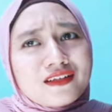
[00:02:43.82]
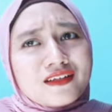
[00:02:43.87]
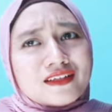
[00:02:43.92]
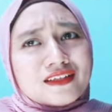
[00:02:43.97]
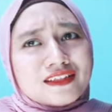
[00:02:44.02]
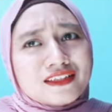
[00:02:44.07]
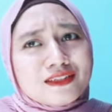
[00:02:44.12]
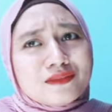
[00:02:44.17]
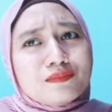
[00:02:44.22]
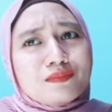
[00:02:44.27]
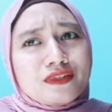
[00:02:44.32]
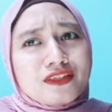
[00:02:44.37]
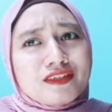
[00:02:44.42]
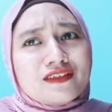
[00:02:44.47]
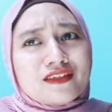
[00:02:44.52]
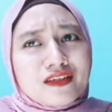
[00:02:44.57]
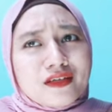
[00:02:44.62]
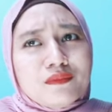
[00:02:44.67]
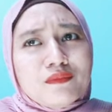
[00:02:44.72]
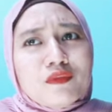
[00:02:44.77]
is been
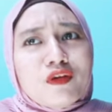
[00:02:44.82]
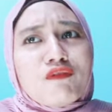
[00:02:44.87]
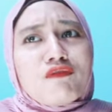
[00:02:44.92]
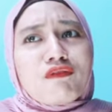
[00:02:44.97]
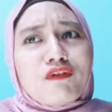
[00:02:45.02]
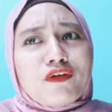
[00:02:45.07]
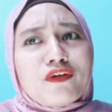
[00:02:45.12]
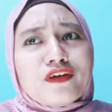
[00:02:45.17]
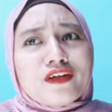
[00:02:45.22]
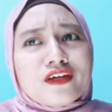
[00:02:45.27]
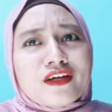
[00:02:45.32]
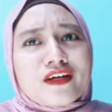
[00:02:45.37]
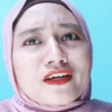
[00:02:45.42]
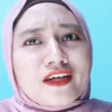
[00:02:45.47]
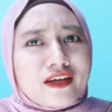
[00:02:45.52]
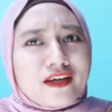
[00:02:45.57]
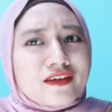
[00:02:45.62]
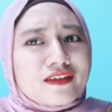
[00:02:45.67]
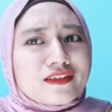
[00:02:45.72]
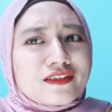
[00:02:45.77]
named for their
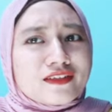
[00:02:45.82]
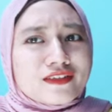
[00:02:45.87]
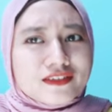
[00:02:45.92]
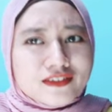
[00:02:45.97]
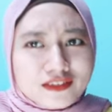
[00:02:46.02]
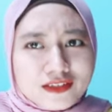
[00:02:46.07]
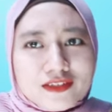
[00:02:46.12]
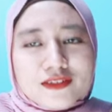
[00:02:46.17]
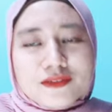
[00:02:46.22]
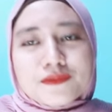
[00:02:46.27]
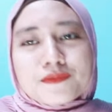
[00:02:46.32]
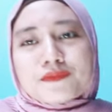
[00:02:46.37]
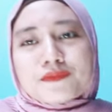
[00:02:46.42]
characteristic.